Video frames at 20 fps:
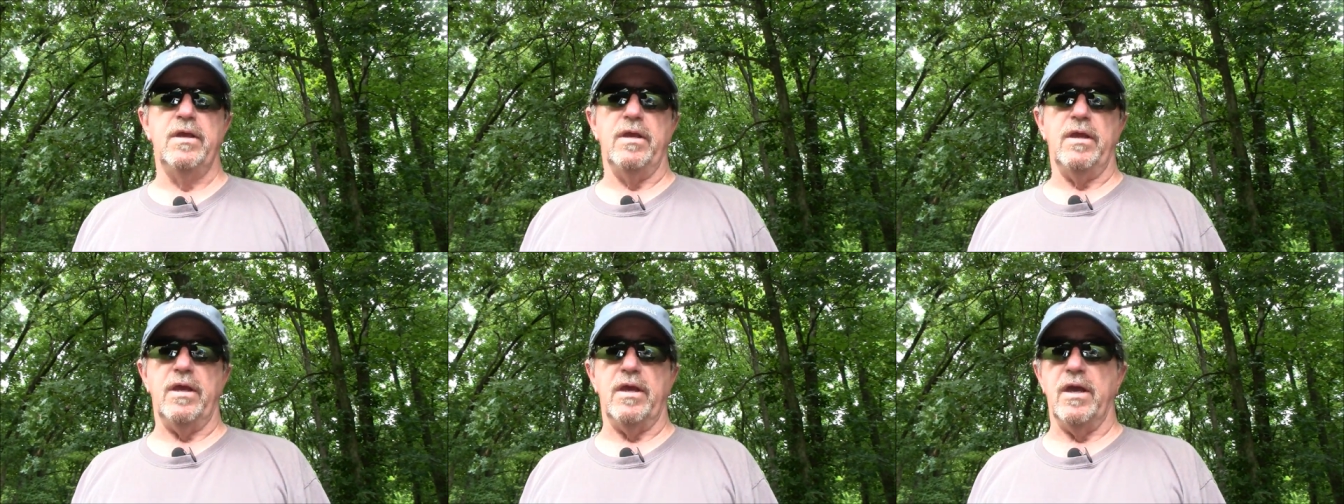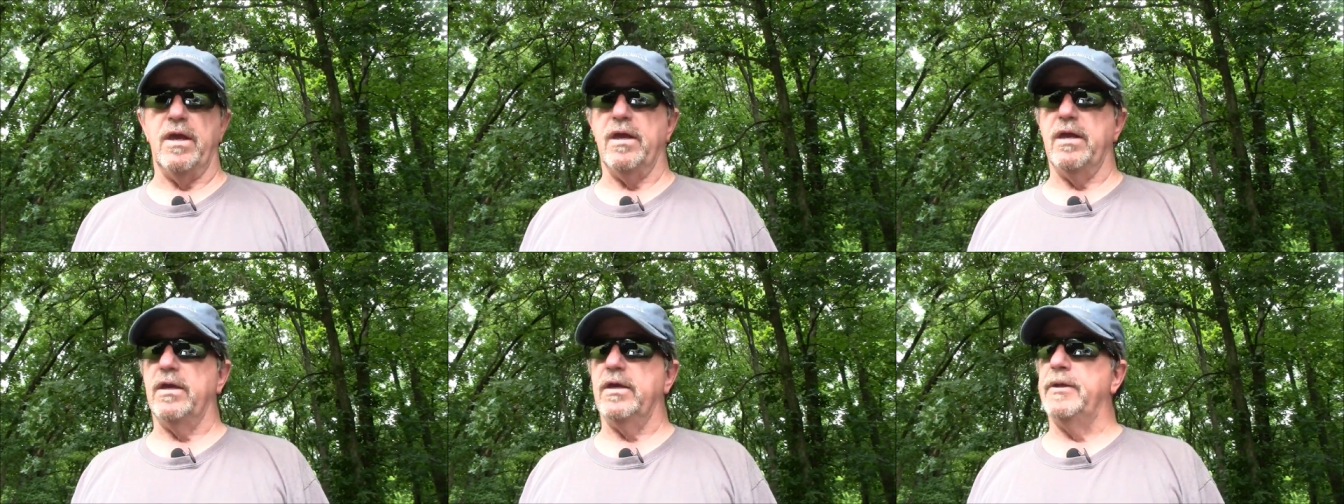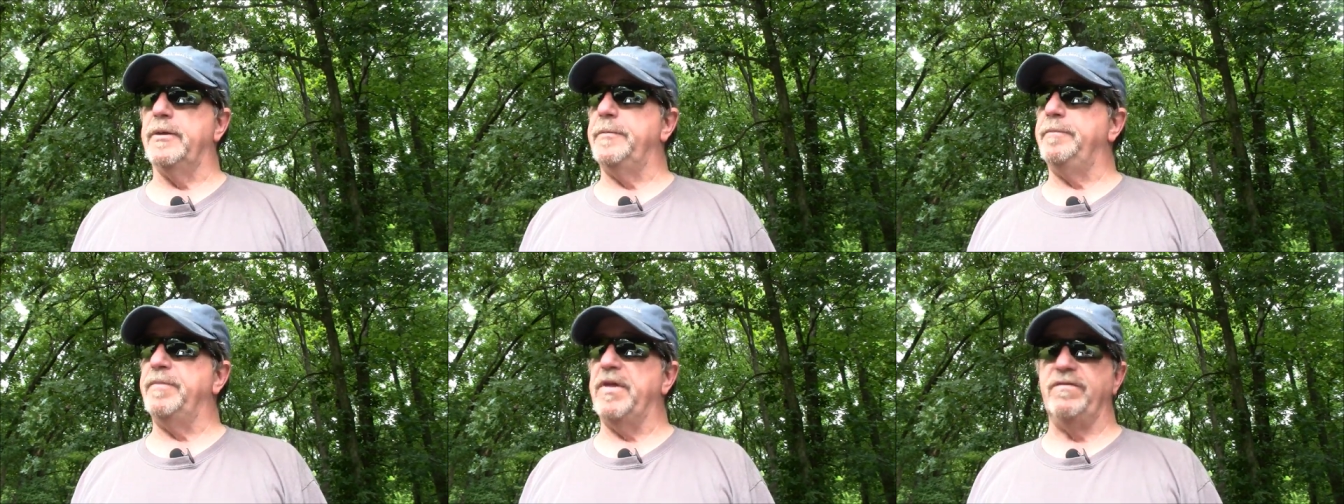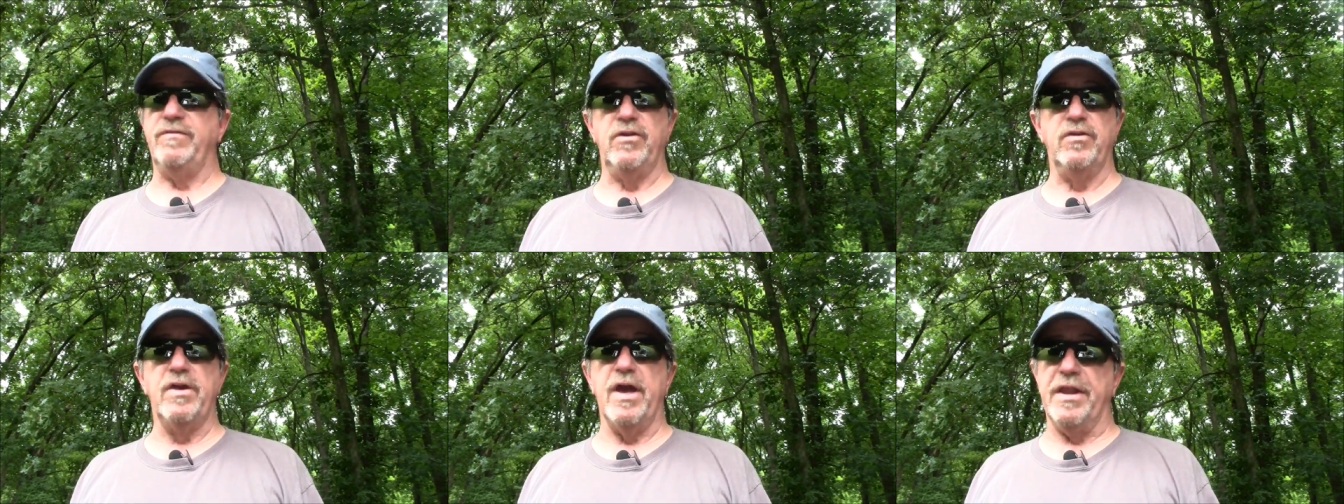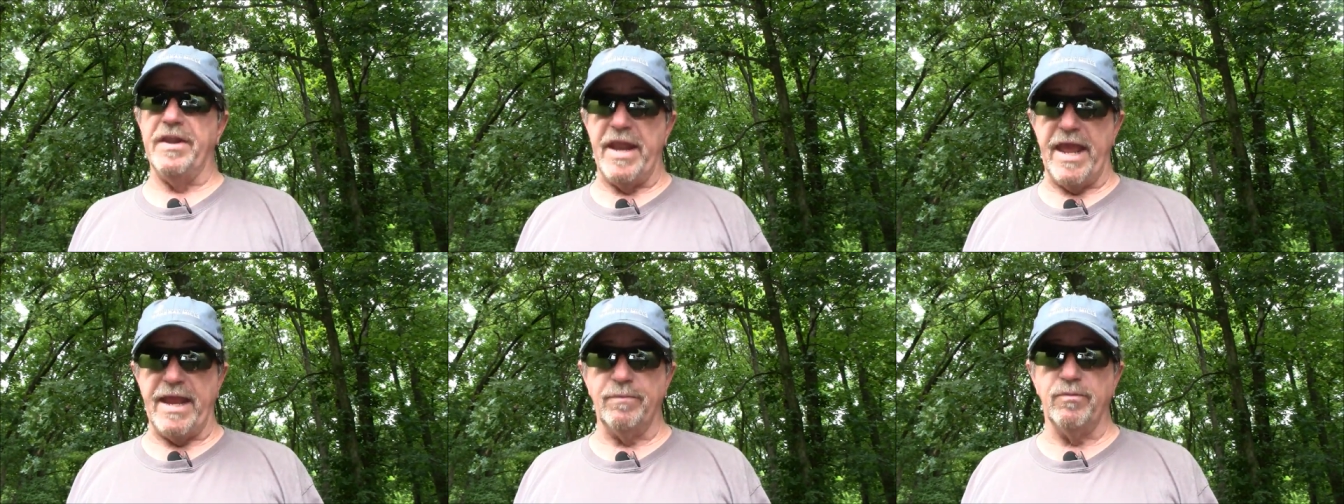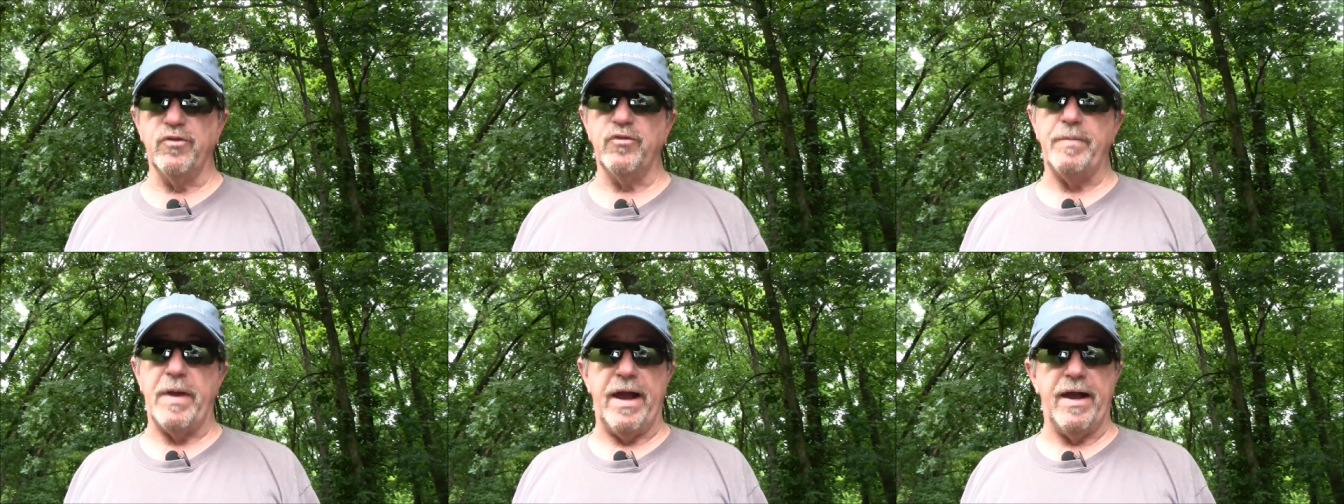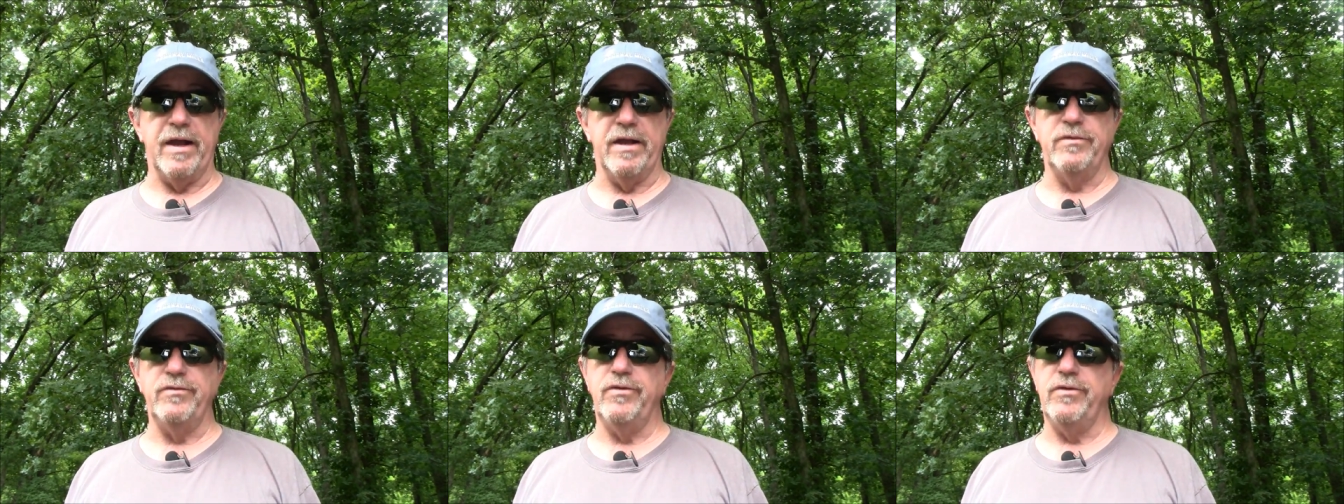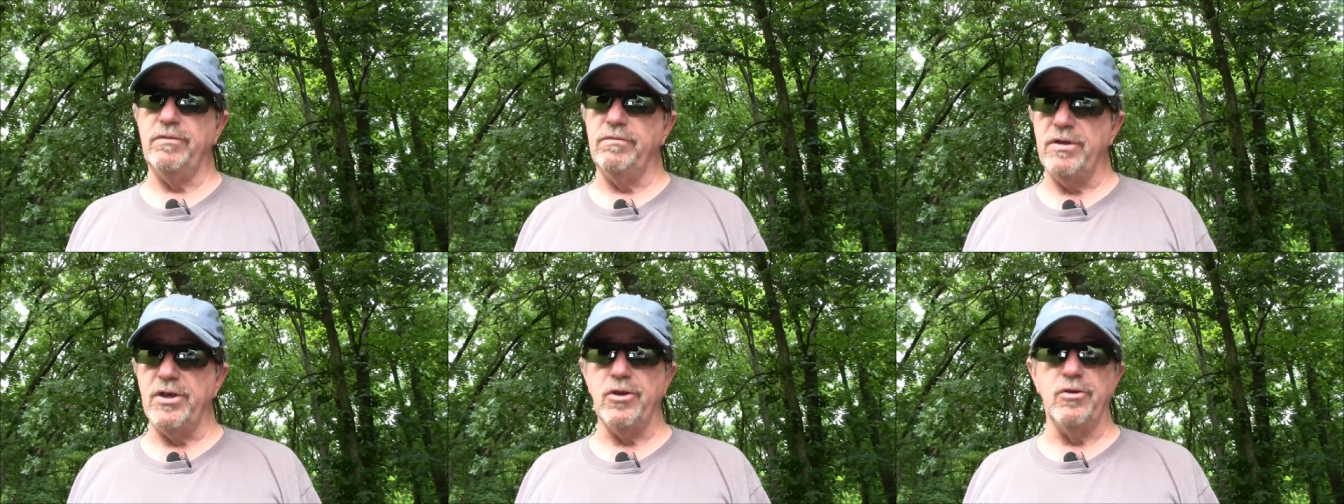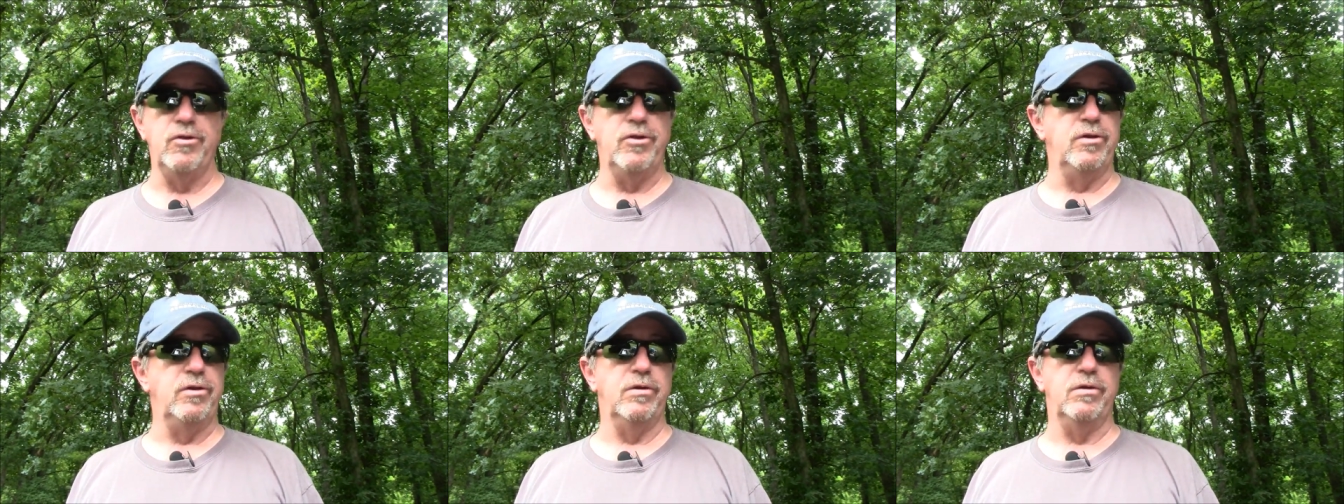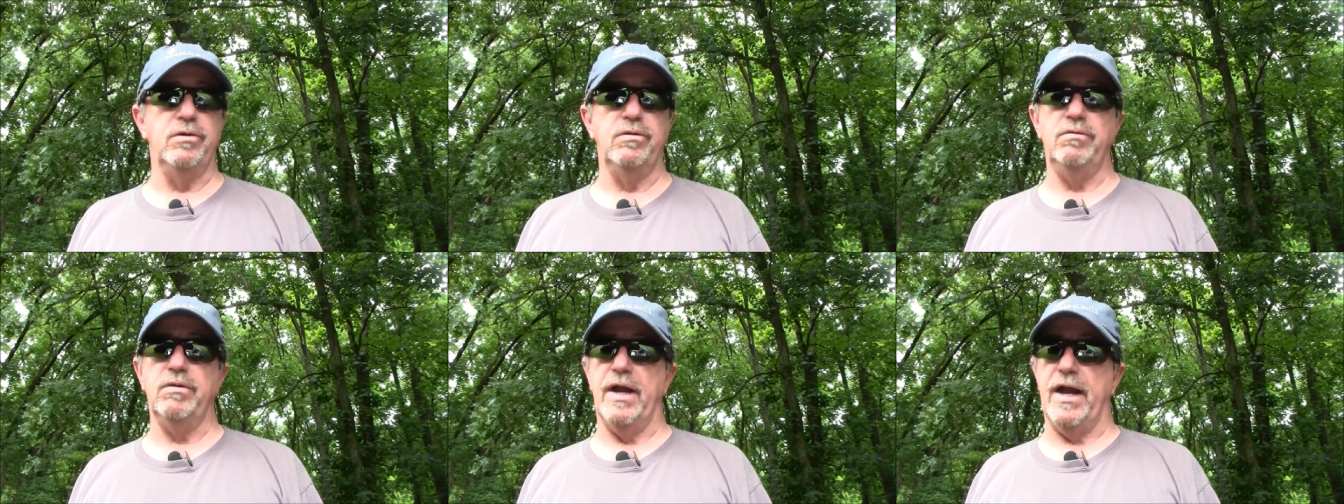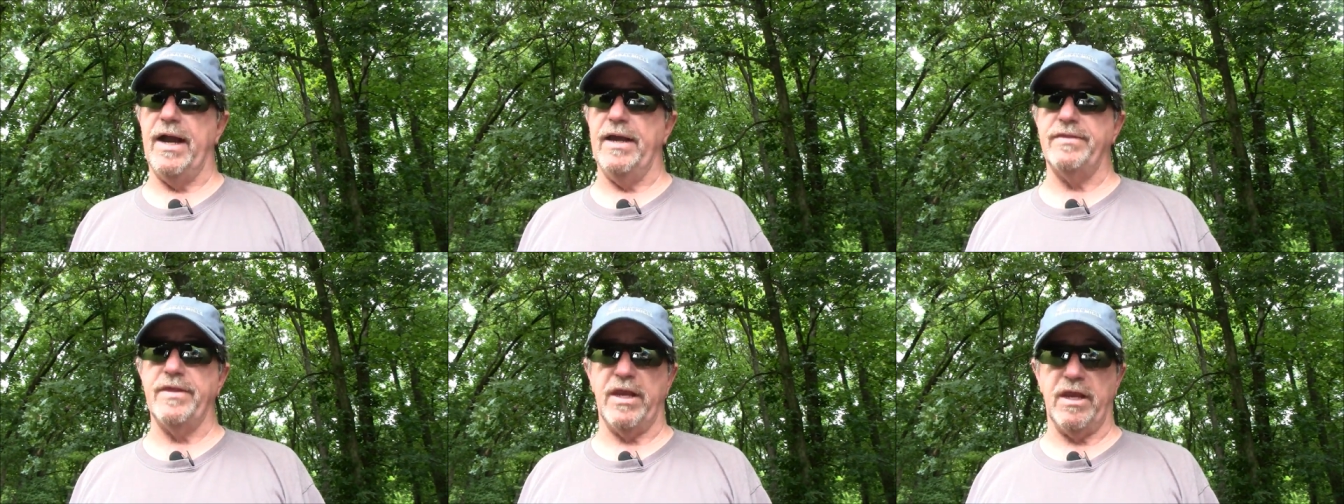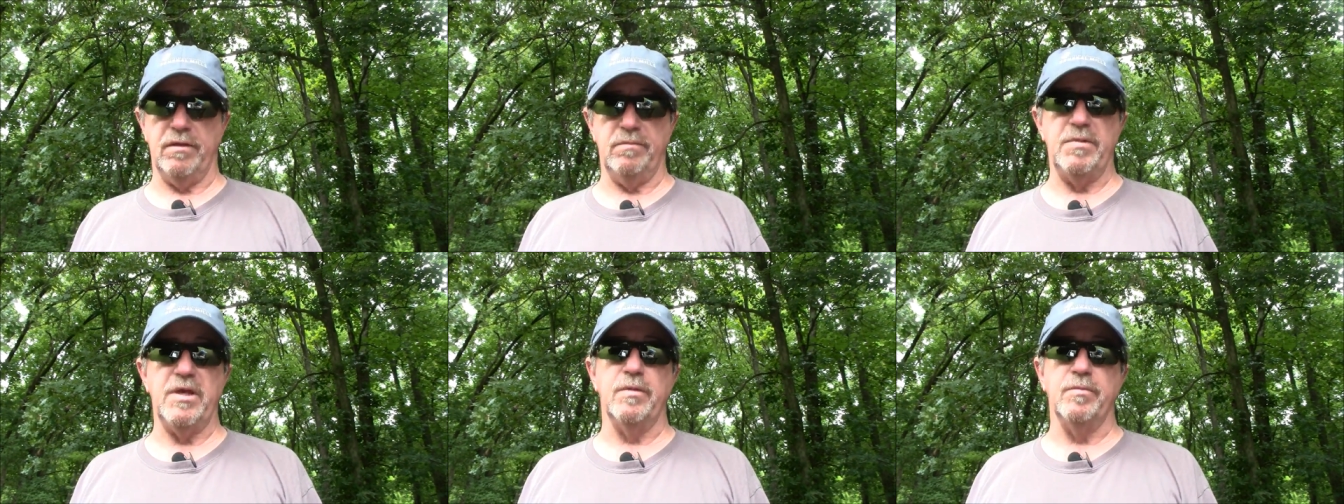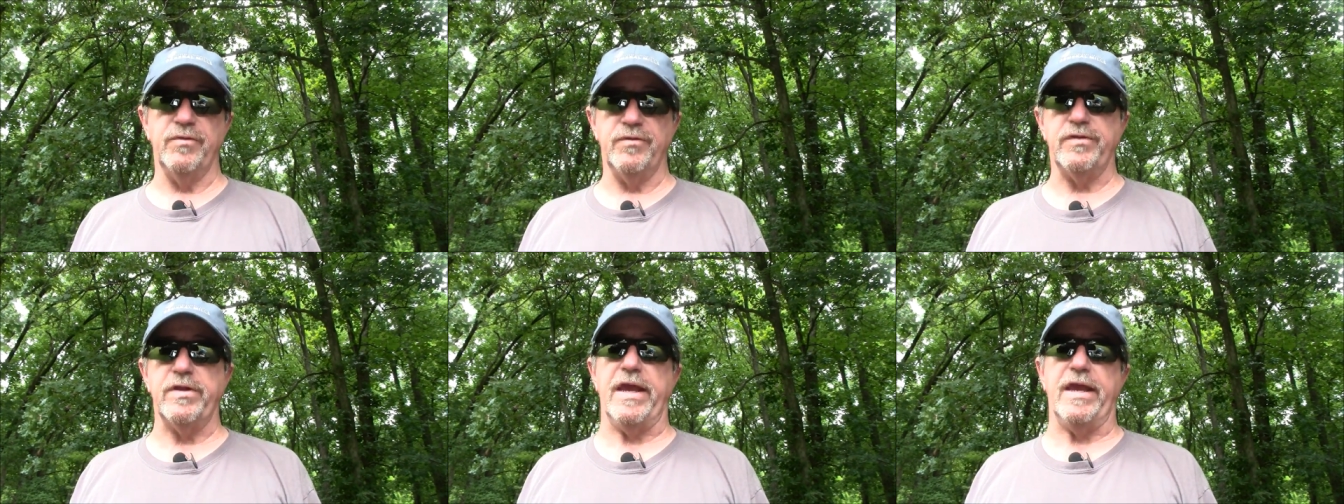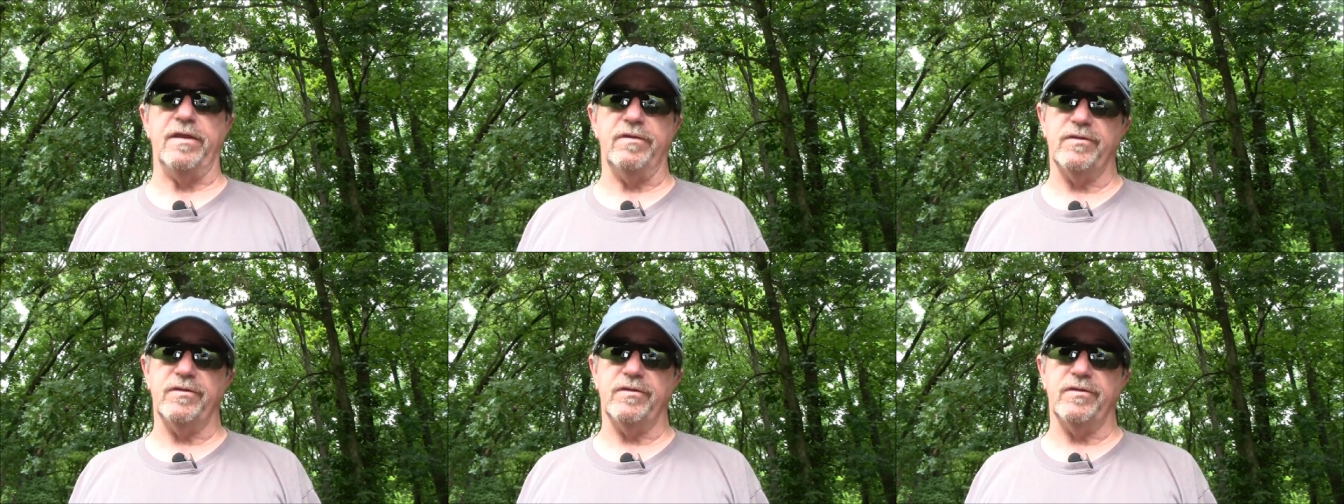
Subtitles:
if you got neighbors behind you, near you, I think it'd be a mistake.